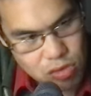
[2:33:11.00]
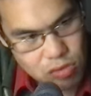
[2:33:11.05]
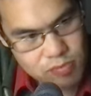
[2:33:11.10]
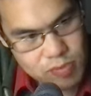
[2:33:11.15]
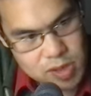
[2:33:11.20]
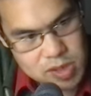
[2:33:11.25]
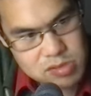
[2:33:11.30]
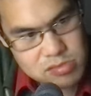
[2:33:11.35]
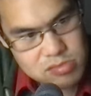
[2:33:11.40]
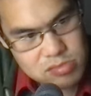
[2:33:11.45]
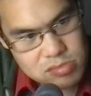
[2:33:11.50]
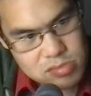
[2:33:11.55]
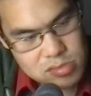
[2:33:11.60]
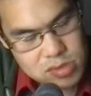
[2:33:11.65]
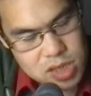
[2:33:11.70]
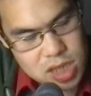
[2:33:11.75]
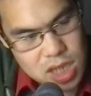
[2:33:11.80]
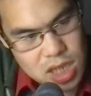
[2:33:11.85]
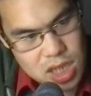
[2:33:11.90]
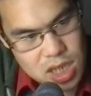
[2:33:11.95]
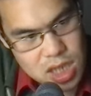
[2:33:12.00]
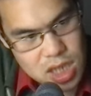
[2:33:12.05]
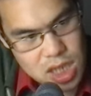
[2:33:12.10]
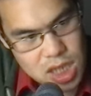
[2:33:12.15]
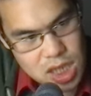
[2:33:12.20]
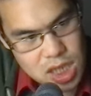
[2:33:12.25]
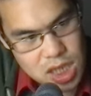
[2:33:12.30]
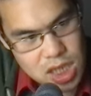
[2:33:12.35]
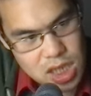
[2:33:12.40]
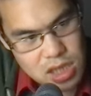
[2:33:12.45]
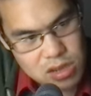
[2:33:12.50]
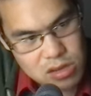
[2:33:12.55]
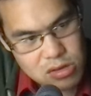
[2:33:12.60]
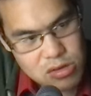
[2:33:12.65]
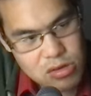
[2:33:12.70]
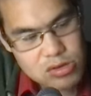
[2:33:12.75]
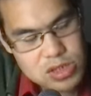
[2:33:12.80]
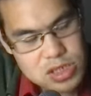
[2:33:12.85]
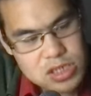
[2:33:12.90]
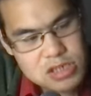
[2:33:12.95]
but it
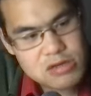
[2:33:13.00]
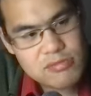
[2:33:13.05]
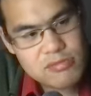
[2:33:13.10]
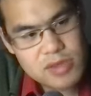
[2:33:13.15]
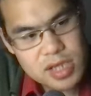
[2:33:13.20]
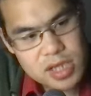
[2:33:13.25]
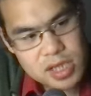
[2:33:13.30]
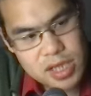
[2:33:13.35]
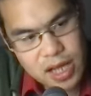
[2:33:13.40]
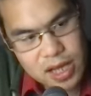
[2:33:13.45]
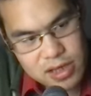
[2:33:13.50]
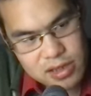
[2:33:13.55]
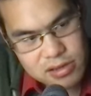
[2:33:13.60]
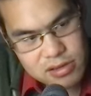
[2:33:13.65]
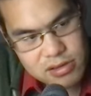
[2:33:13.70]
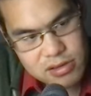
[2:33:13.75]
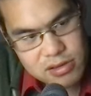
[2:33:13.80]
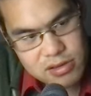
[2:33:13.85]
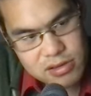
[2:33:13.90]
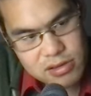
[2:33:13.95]
looks to me like